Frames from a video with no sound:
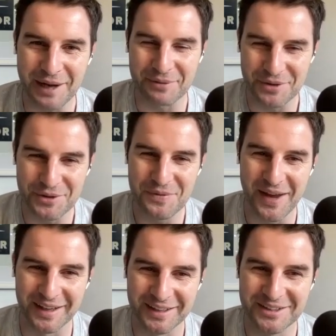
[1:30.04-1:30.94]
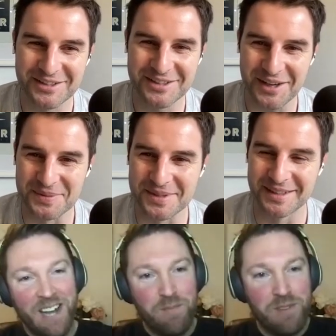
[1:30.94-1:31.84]
back with you, mate. Good times.
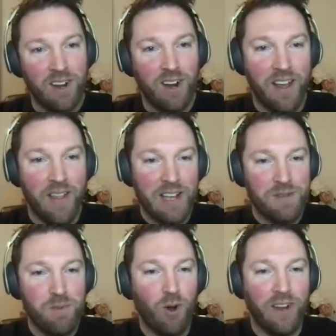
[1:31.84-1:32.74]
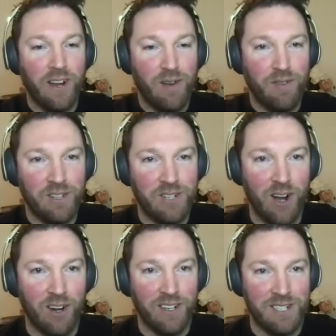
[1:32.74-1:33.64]
Absolutely. And that's more than enough on
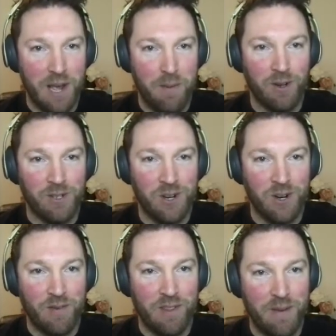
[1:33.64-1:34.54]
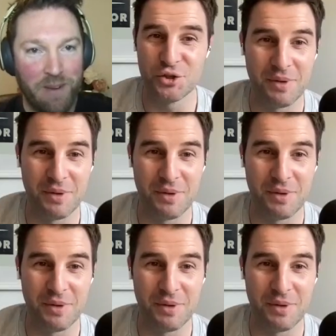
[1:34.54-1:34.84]
Scotland. Same old story for them. Eh? Too eh?